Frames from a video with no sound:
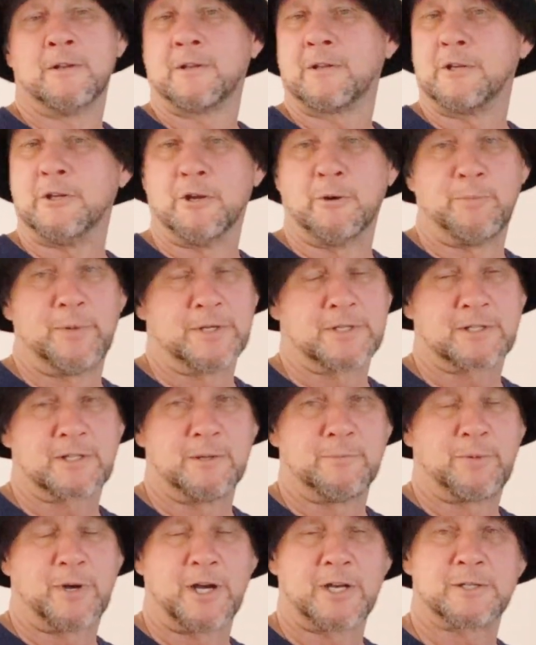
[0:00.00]
You know, basically
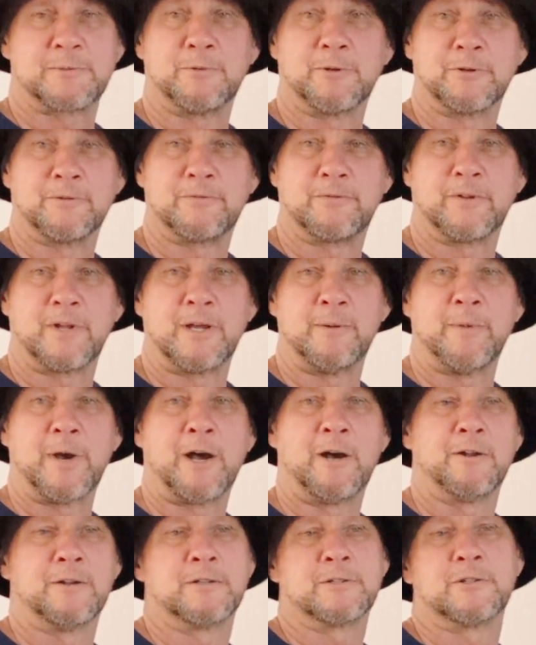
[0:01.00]
impossible to flame
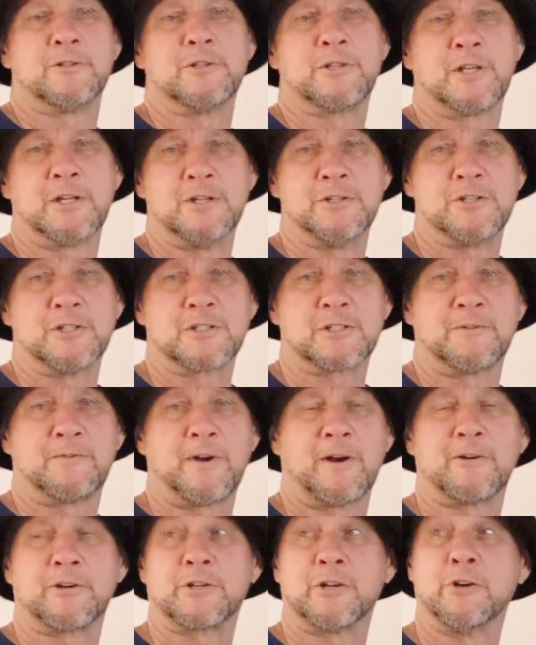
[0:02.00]
out. So you get a gist of
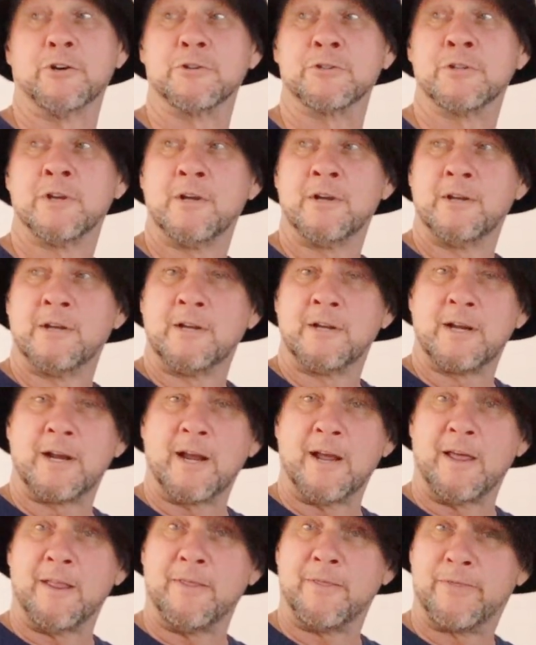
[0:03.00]
how it goes.
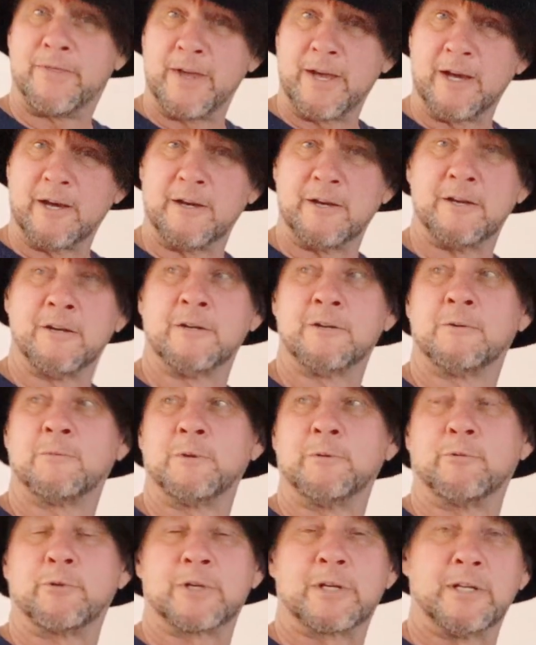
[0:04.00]
And then
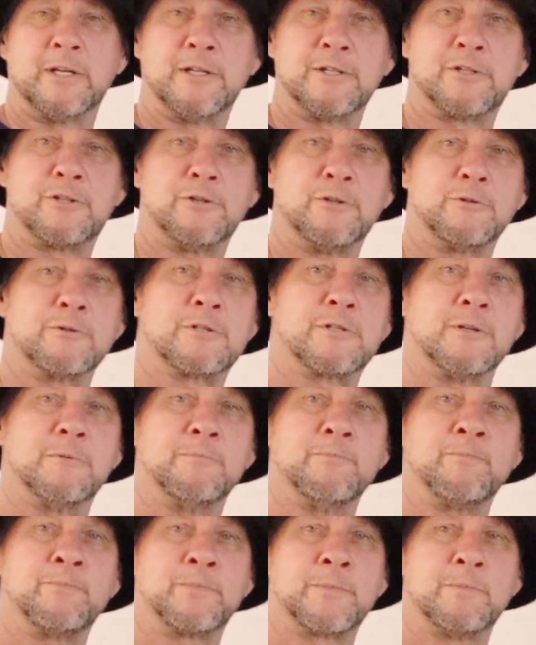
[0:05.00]
we will get into
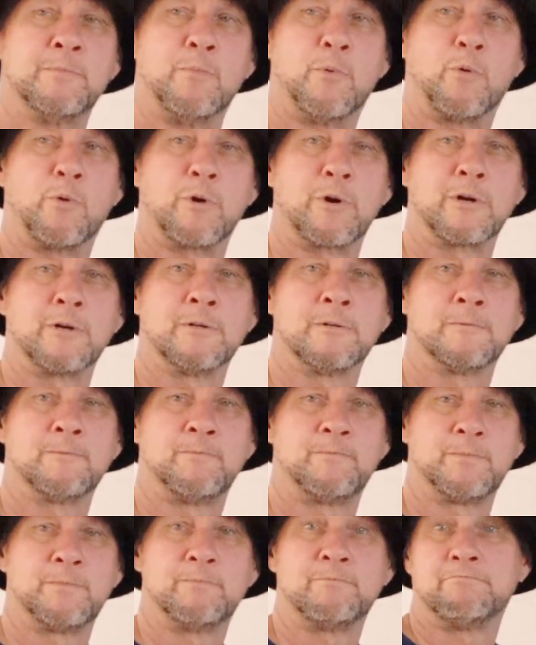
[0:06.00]
some more
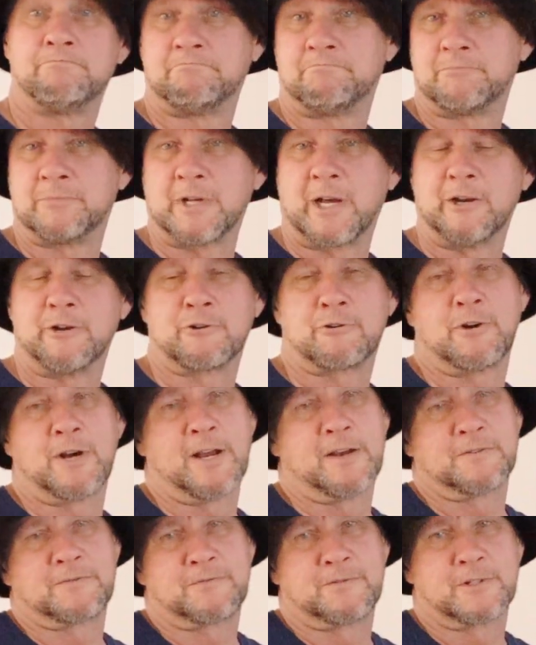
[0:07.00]
dyno
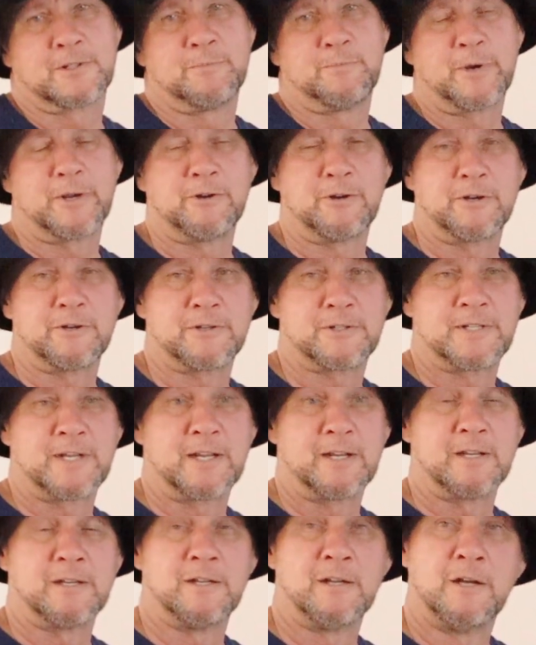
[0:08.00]
graphs for some better
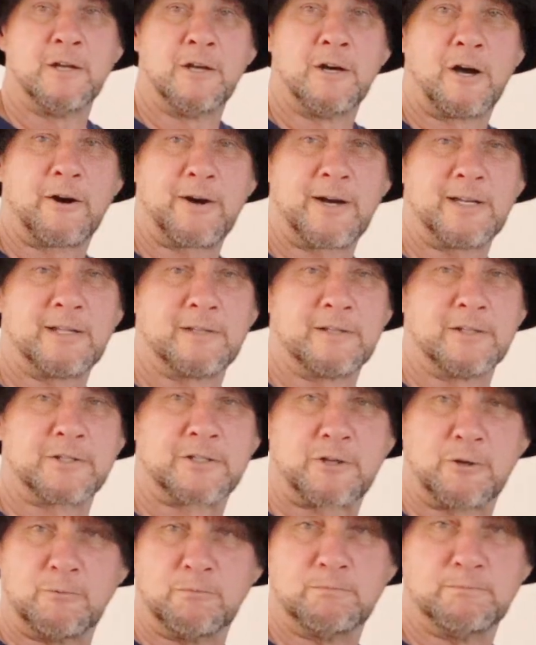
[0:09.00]
understanding. All right, let's
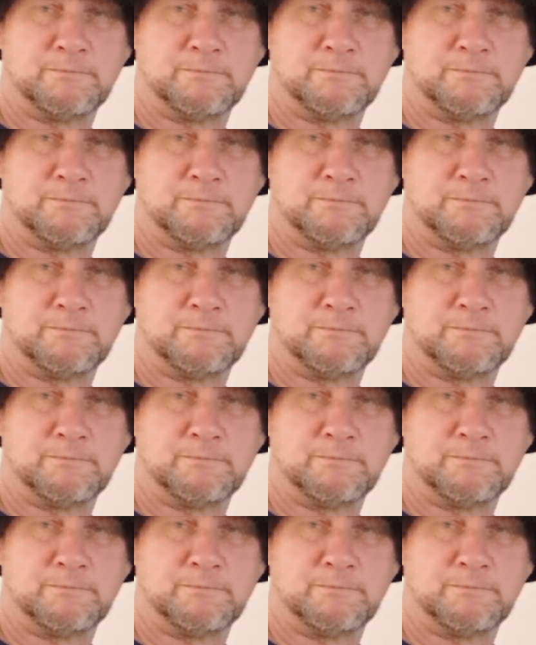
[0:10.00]
go.